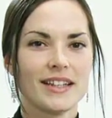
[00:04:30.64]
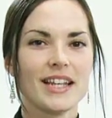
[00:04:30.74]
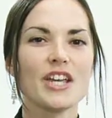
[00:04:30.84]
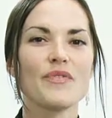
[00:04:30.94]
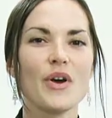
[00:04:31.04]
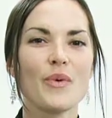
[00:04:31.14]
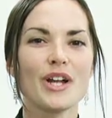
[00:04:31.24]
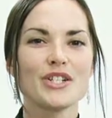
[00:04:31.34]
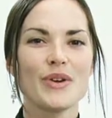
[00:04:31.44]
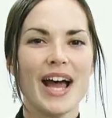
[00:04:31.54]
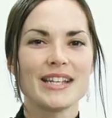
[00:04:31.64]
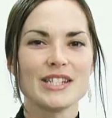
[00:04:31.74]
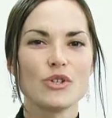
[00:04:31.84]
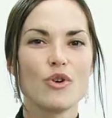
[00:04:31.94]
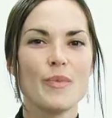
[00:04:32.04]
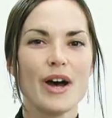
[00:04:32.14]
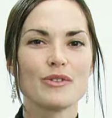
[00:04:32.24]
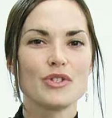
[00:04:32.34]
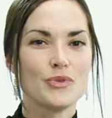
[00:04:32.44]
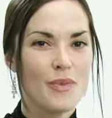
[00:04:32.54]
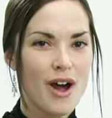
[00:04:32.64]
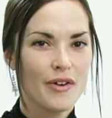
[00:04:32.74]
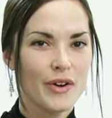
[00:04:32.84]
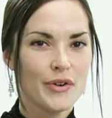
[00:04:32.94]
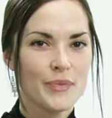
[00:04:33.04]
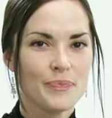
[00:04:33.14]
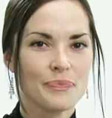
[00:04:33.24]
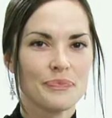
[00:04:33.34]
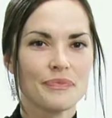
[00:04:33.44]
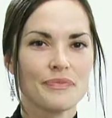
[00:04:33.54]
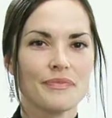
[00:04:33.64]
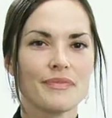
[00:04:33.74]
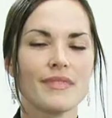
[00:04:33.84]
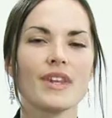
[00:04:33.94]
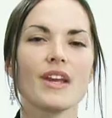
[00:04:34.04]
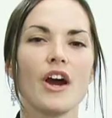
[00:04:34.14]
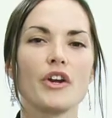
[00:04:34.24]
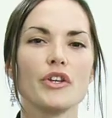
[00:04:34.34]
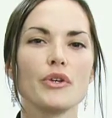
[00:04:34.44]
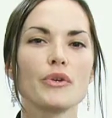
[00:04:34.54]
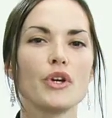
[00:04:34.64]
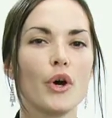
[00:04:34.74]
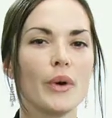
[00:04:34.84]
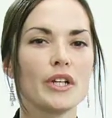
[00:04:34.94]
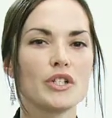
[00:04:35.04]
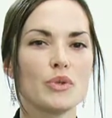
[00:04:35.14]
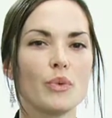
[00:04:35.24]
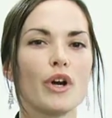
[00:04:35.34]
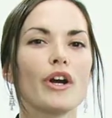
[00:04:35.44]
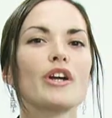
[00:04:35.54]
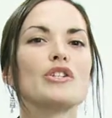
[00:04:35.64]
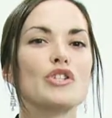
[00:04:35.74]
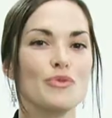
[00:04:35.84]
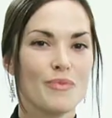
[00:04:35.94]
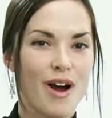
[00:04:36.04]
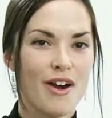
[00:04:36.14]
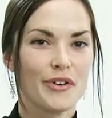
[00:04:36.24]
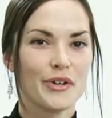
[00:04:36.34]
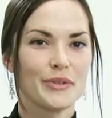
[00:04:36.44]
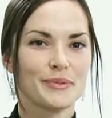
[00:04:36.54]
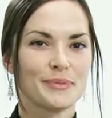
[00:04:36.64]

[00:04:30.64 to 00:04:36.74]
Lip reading: If I want to ask you about tomorrow, are you going to work tomorrow?